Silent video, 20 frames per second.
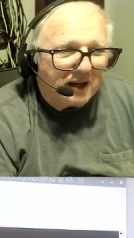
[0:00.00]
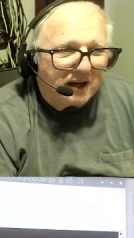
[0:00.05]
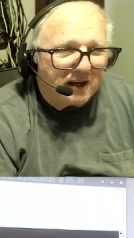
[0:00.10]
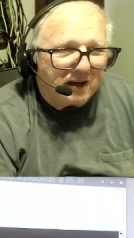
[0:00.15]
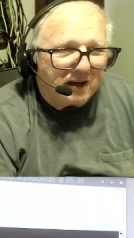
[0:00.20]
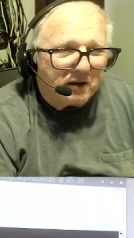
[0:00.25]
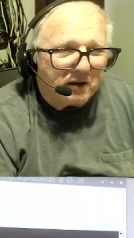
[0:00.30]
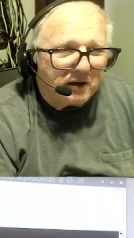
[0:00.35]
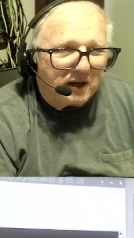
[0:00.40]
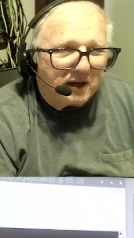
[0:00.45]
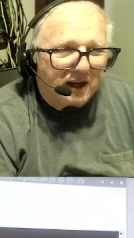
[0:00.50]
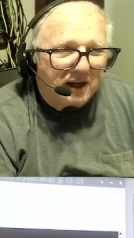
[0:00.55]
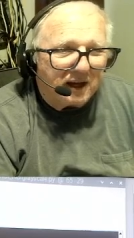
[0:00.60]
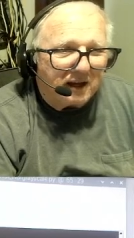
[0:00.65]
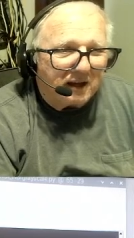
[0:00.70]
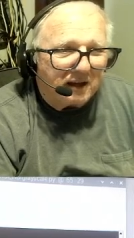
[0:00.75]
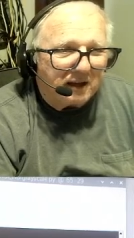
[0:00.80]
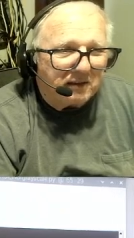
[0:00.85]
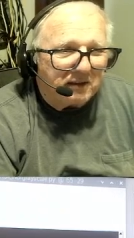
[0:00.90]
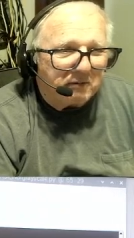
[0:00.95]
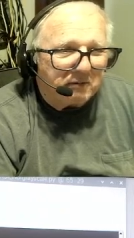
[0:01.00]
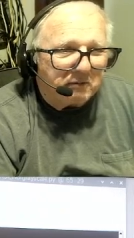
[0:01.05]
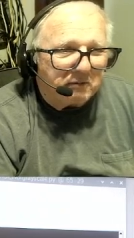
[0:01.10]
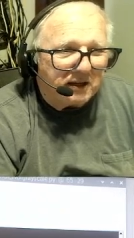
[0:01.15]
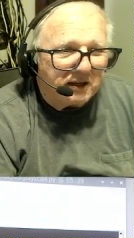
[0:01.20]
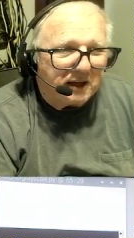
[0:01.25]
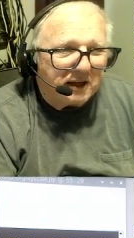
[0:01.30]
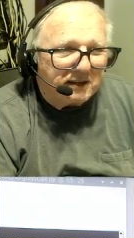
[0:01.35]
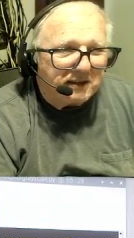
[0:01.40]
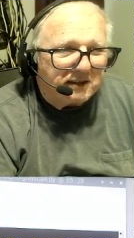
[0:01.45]
Okay, and then we
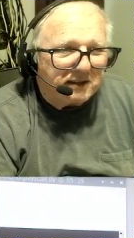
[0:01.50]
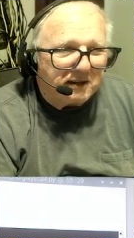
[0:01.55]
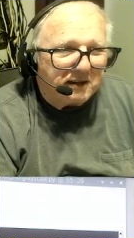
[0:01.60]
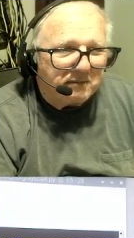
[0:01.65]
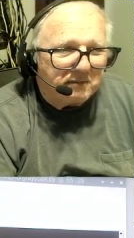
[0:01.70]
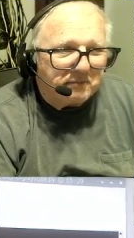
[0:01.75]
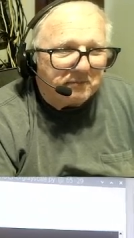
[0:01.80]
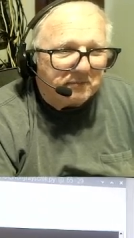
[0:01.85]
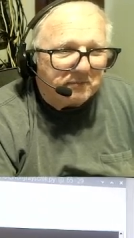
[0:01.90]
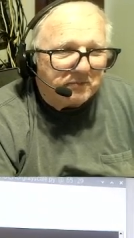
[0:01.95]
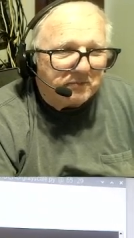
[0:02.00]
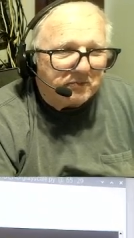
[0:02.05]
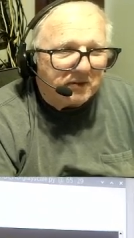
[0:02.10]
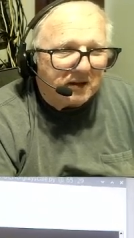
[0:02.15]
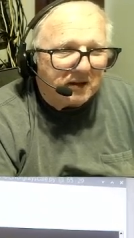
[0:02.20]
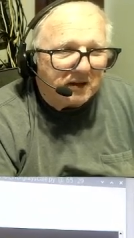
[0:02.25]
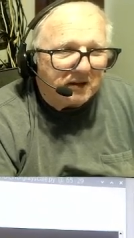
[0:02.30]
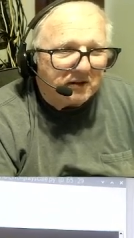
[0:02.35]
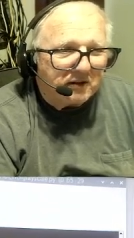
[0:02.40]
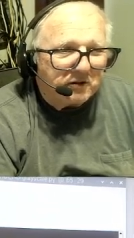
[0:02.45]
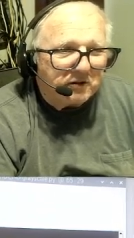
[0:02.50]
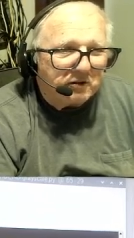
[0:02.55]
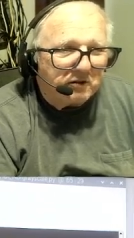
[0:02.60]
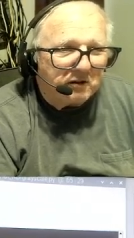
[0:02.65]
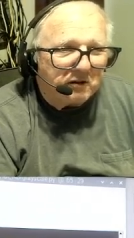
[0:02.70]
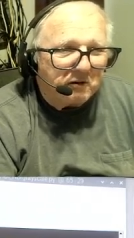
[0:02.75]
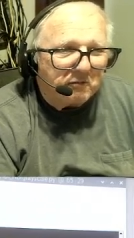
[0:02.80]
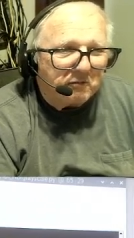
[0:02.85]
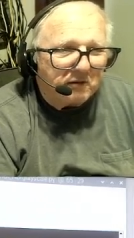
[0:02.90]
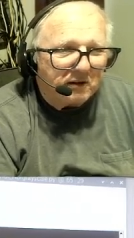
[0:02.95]
get do
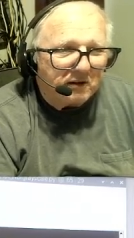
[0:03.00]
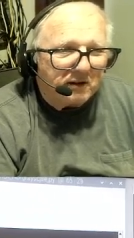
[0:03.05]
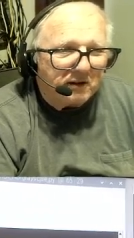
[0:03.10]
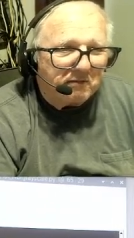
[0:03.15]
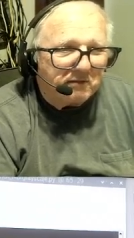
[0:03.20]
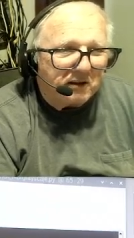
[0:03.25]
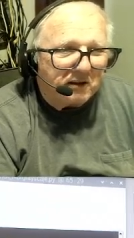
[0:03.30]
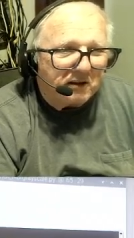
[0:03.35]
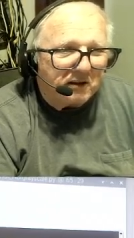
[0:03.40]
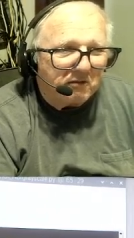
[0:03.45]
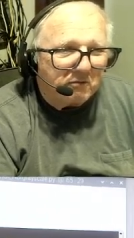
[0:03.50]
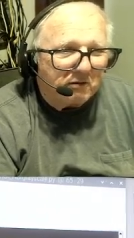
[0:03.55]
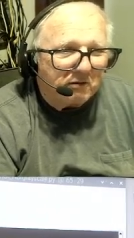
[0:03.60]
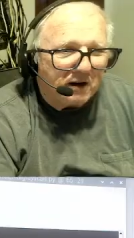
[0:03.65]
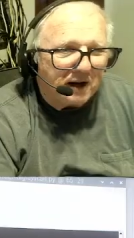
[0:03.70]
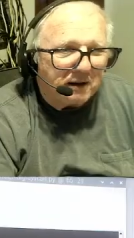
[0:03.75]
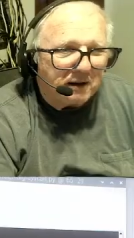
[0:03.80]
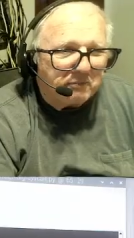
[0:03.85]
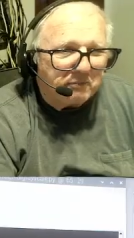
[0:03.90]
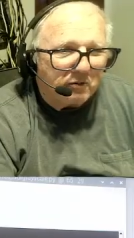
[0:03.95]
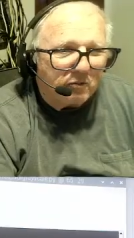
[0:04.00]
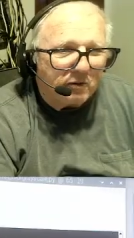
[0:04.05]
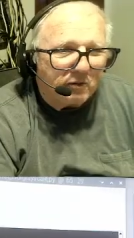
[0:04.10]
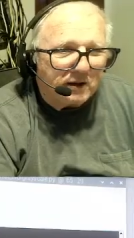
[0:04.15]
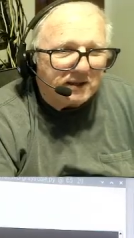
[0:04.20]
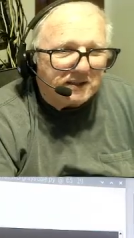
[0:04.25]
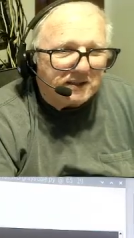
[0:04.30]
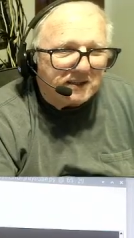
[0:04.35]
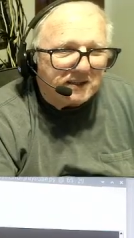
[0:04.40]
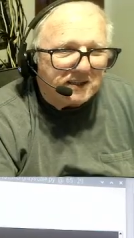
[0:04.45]
the left and the right
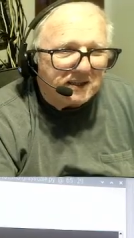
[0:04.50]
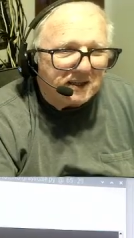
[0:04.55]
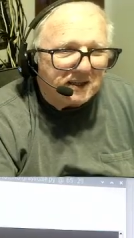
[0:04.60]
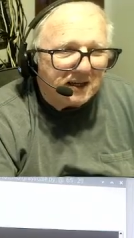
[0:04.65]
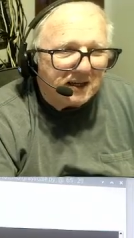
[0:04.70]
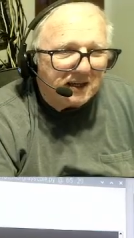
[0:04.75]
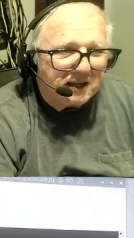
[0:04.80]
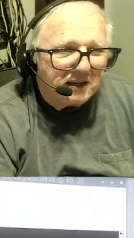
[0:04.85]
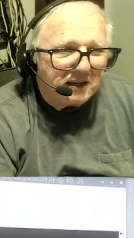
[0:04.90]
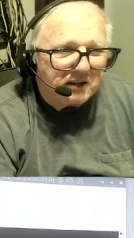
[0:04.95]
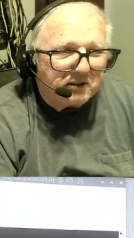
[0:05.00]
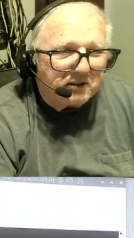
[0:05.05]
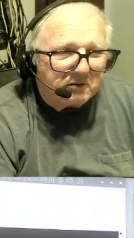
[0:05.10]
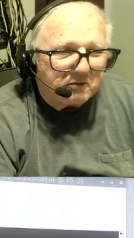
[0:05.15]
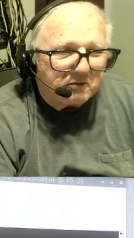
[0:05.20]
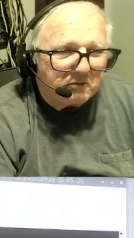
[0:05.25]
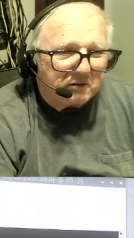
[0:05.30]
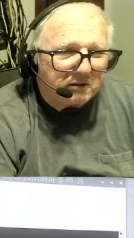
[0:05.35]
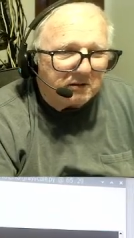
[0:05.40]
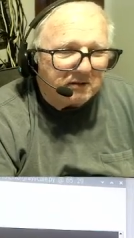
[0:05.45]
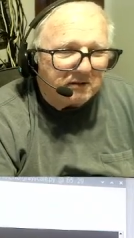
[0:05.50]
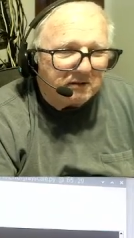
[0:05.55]
points to